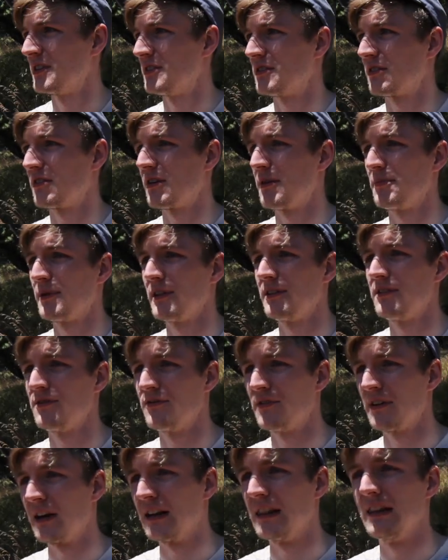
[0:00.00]
This is a great place
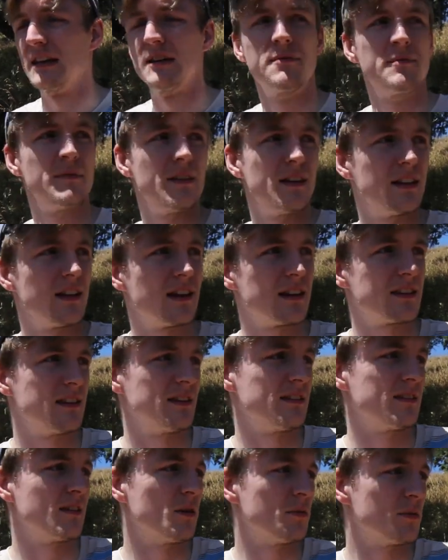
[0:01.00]
to find them. They like
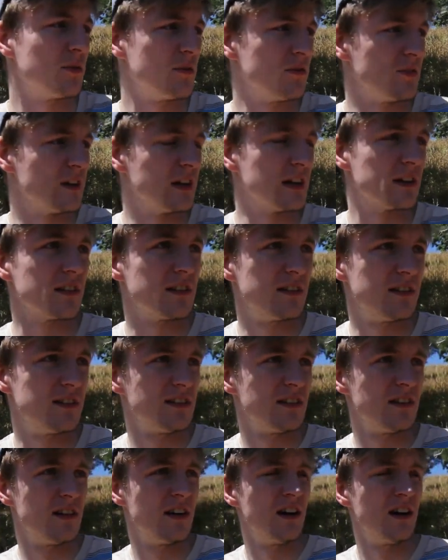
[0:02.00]
these open fields